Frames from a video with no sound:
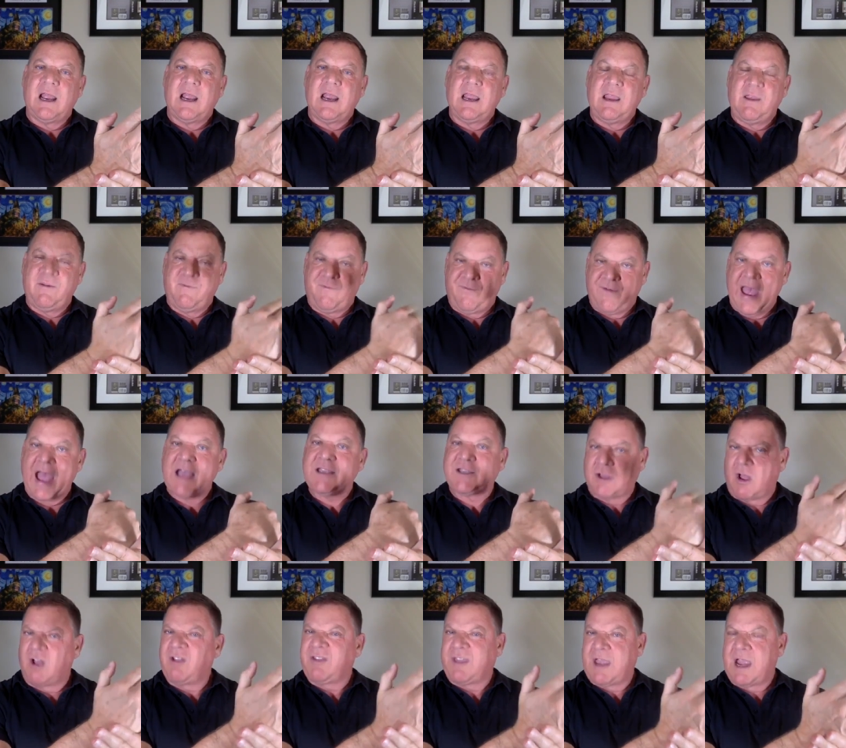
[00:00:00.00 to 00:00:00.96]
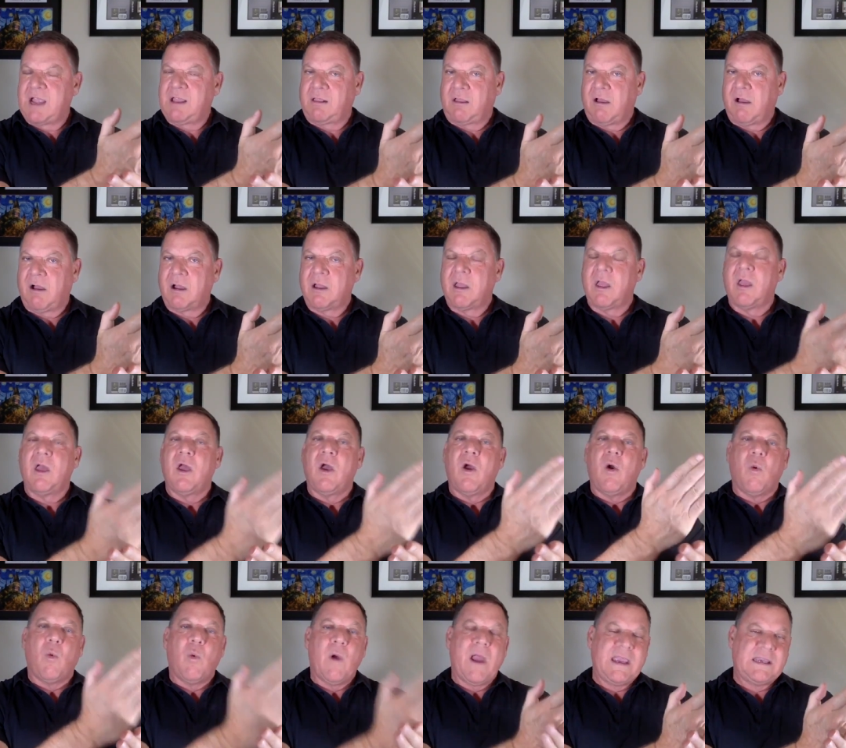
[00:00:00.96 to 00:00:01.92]
he fasts all night long,
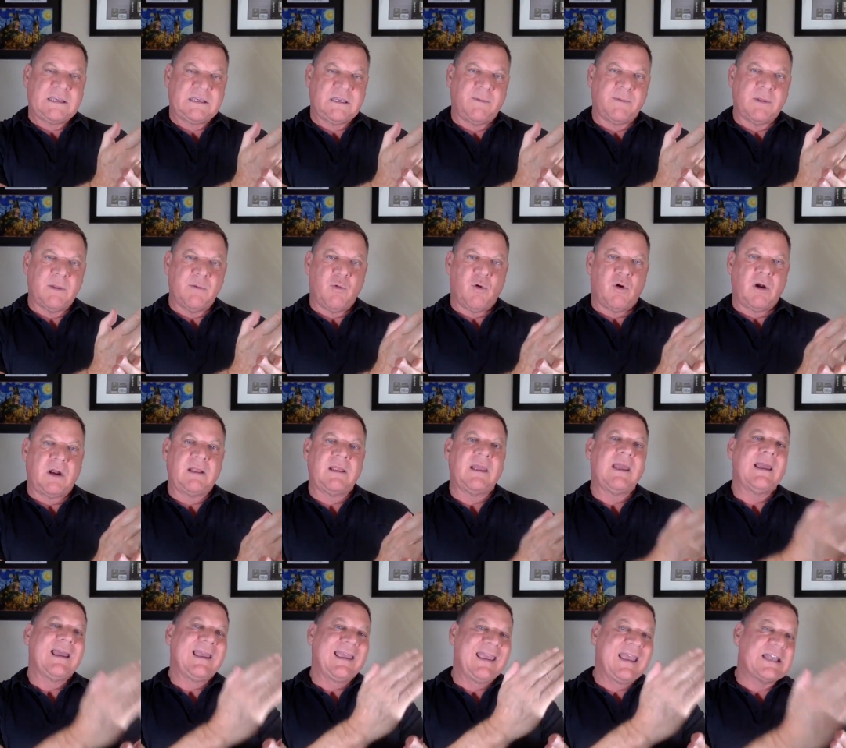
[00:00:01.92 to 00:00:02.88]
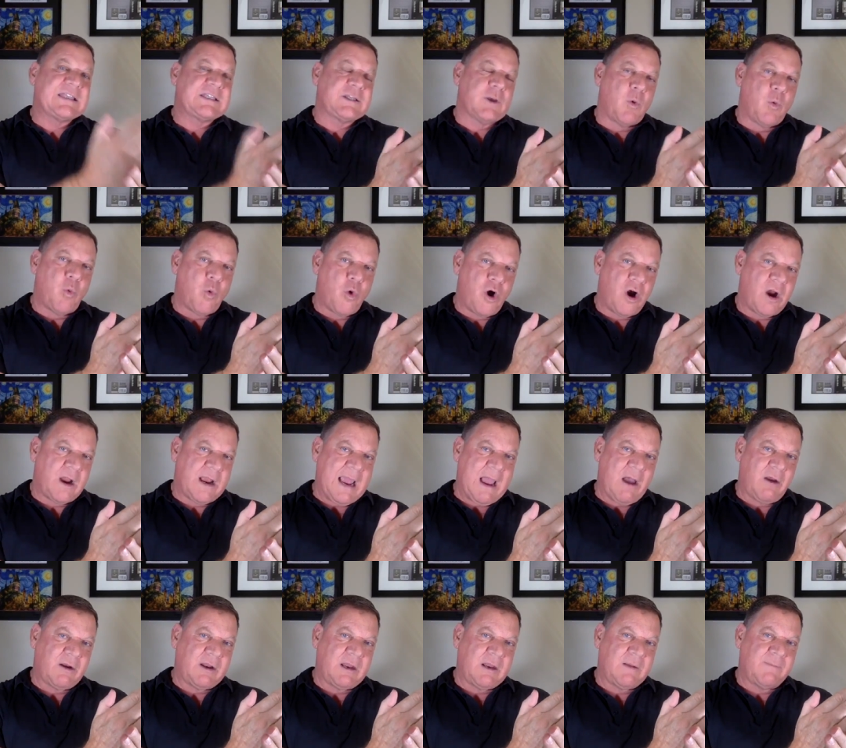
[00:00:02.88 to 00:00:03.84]
wakes up in the morning, gets a
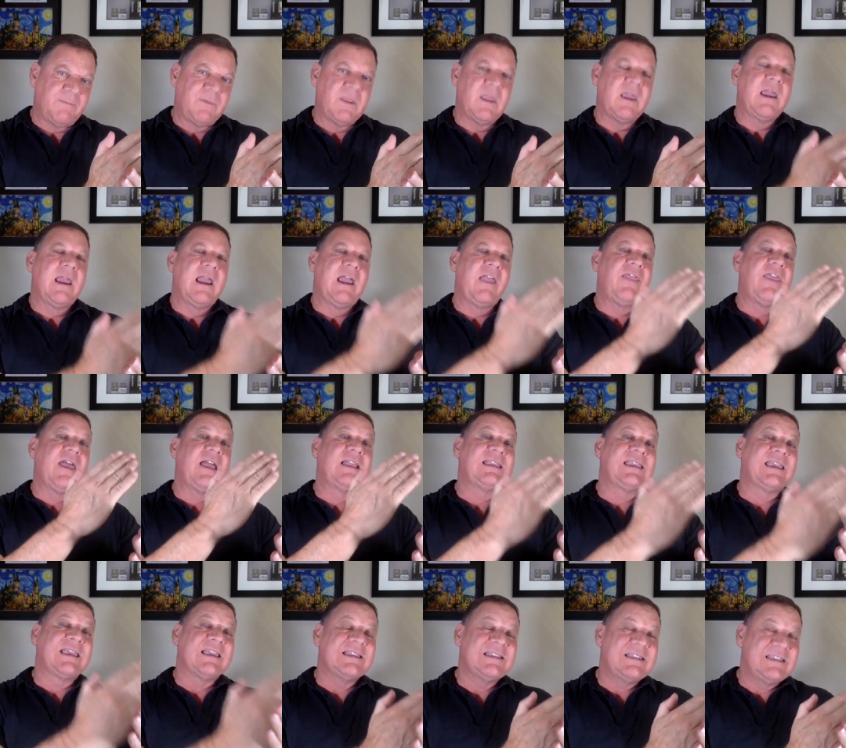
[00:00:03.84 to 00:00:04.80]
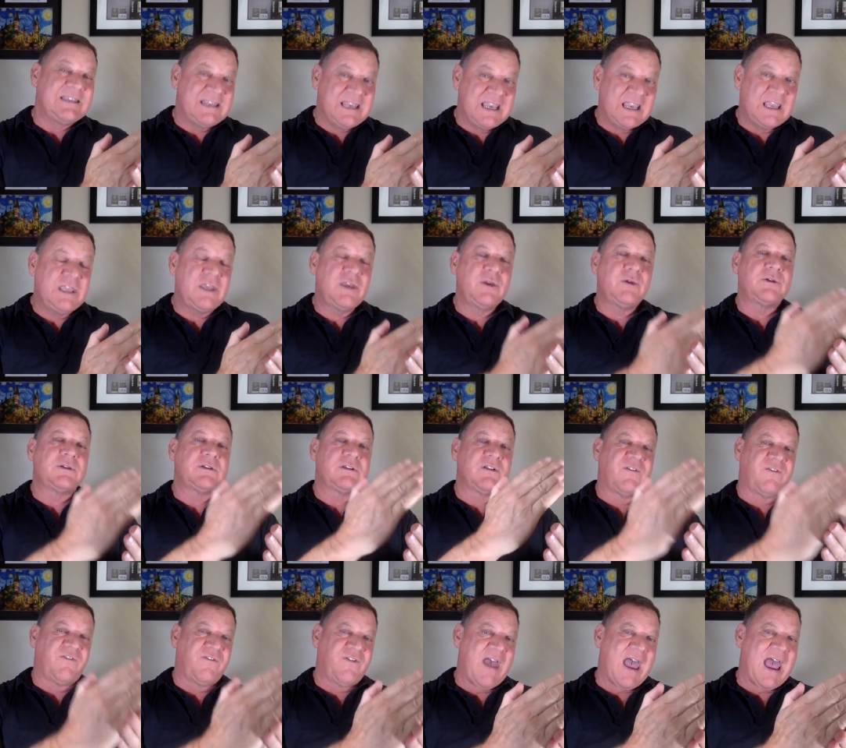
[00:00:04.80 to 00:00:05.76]
workout in, and then continues
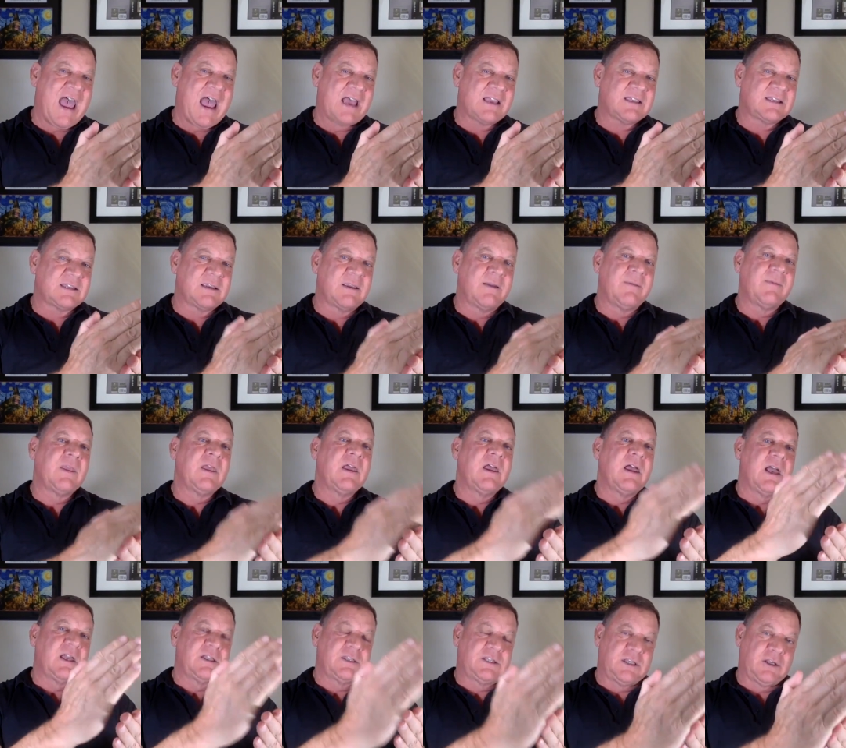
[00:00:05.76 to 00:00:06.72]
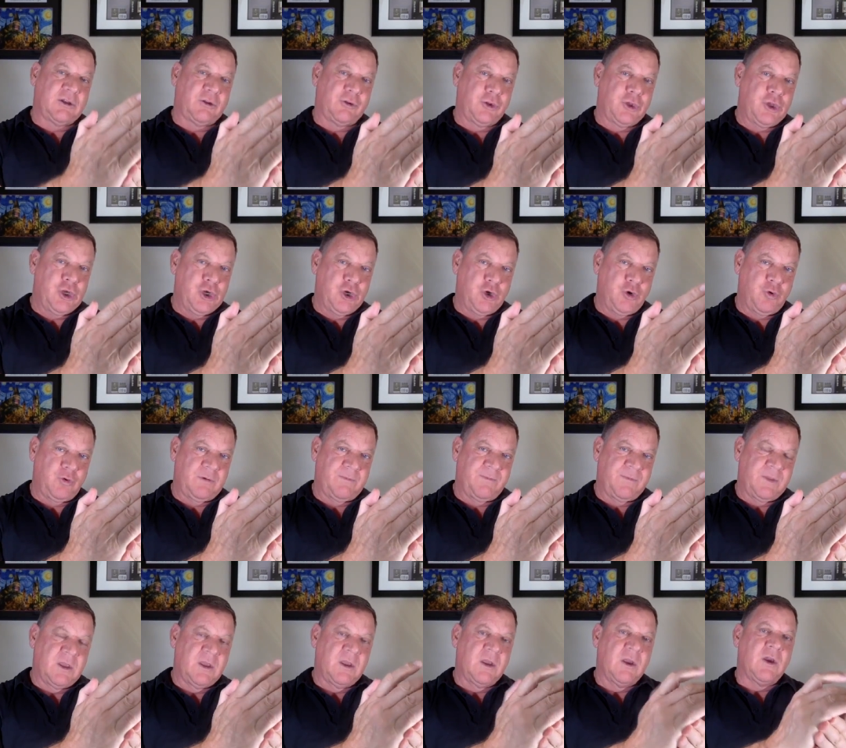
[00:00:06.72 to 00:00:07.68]
to fast until noon.
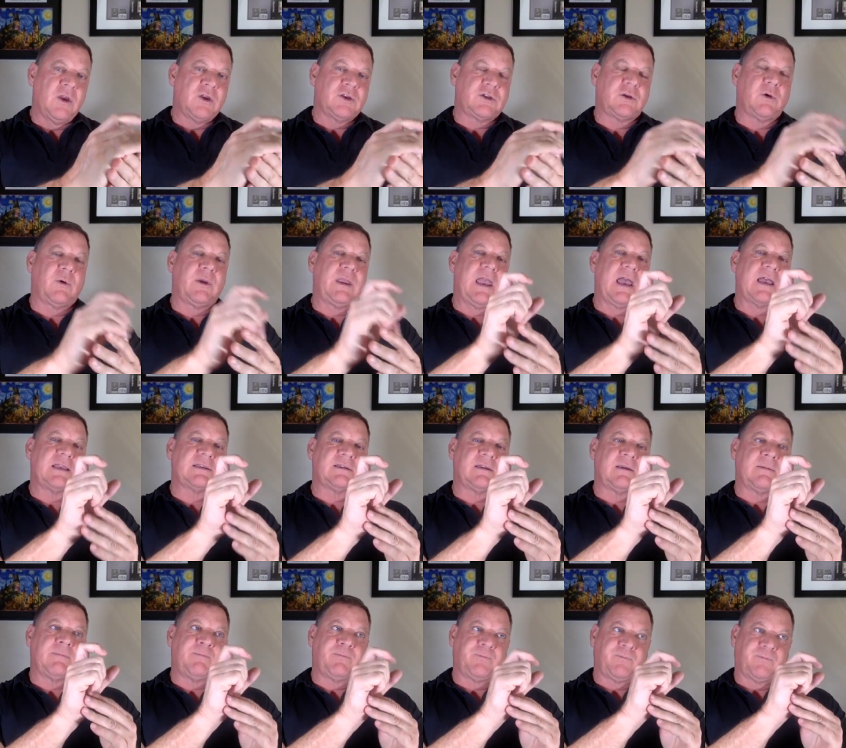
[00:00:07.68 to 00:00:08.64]
So he has a,